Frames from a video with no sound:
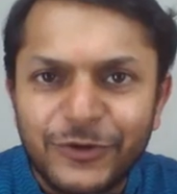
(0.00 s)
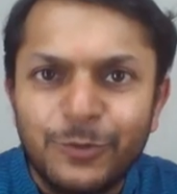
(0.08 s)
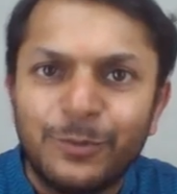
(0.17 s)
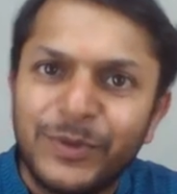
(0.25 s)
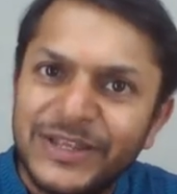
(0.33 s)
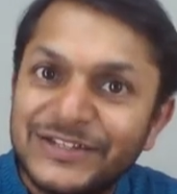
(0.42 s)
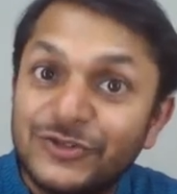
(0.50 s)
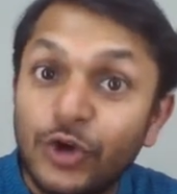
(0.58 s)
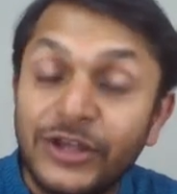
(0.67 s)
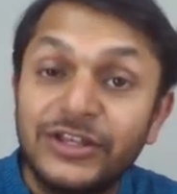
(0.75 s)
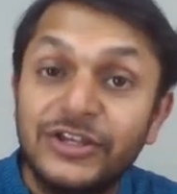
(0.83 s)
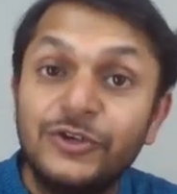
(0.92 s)
Varun. Please
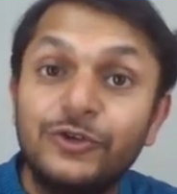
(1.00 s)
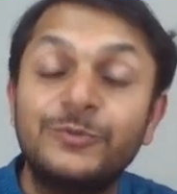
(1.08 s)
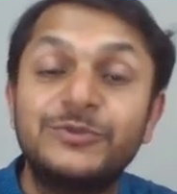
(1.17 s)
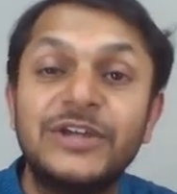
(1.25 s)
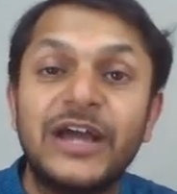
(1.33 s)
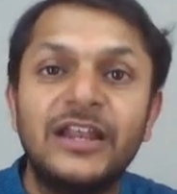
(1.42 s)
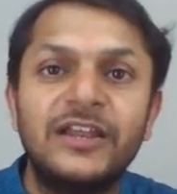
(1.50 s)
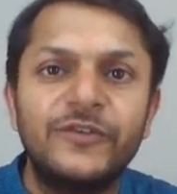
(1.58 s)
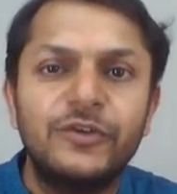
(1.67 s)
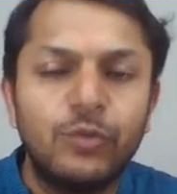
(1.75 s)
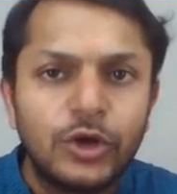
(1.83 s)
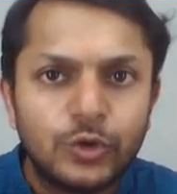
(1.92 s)
join the YouTube channel if
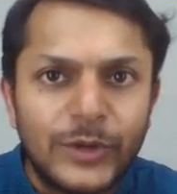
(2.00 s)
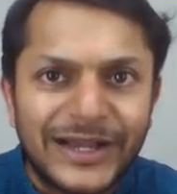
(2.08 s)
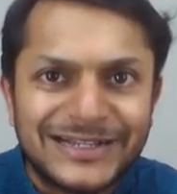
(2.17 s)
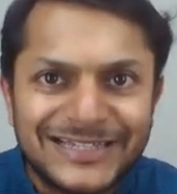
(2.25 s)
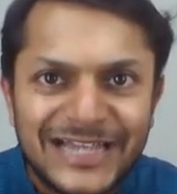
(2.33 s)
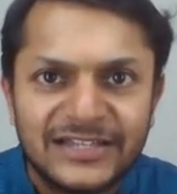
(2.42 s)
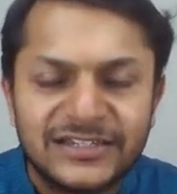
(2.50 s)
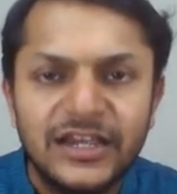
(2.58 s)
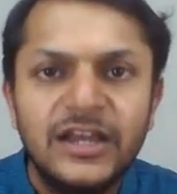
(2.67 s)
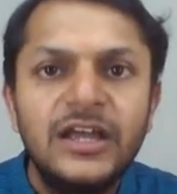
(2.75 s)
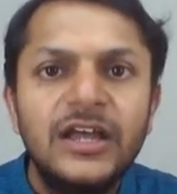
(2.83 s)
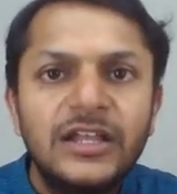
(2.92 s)
you want to access
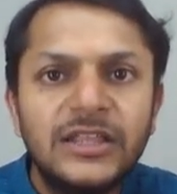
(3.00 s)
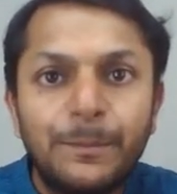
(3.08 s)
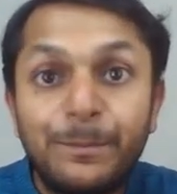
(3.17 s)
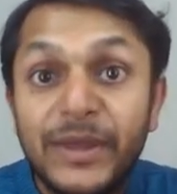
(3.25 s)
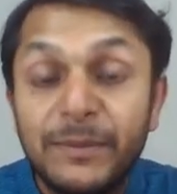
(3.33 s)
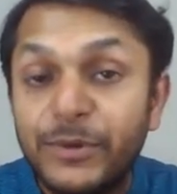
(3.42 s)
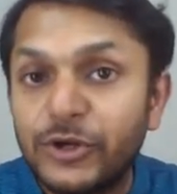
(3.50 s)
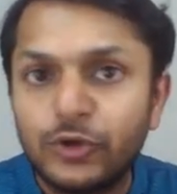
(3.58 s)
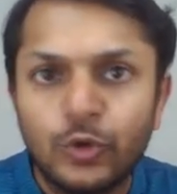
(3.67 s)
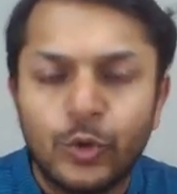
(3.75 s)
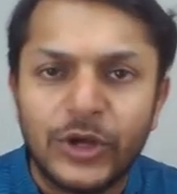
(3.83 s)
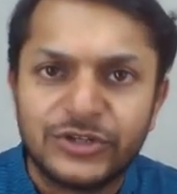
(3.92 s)
the paper
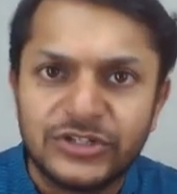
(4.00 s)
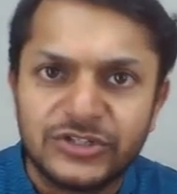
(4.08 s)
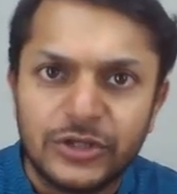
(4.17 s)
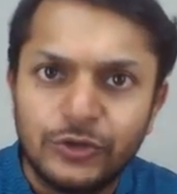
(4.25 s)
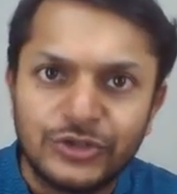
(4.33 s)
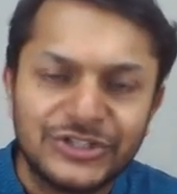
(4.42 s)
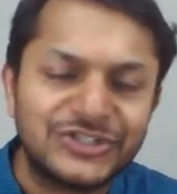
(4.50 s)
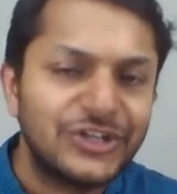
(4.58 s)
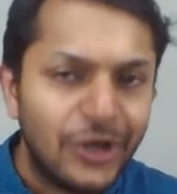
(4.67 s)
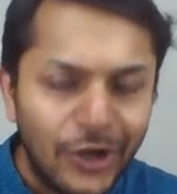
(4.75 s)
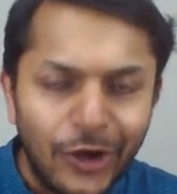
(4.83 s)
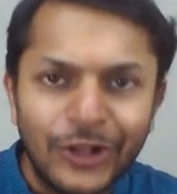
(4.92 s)
2 question solutions.
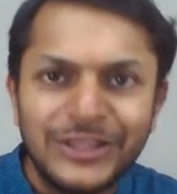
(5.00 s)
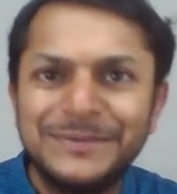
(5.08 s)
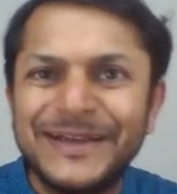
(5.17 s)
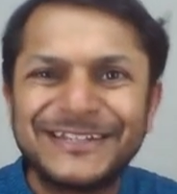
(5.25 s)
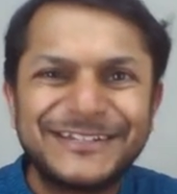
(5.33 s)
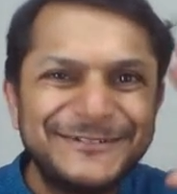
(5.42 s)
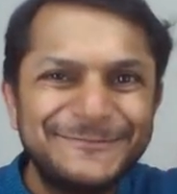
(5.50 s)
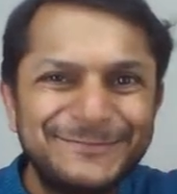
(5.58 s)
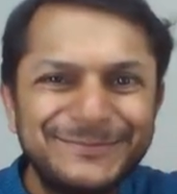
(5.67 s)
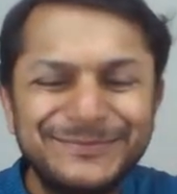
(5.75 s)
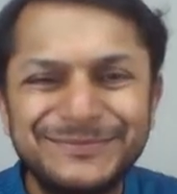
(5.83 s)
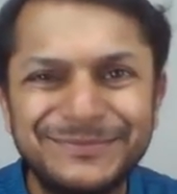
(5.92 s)
All the best.
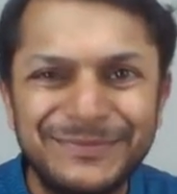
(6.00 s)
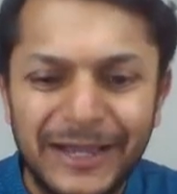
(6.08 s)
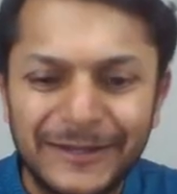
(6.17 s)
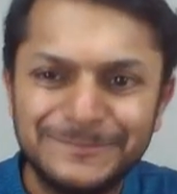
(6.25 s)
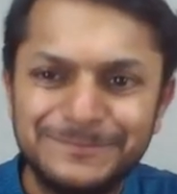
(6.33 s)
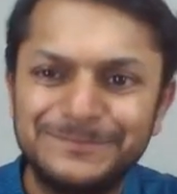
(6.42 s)
Bye.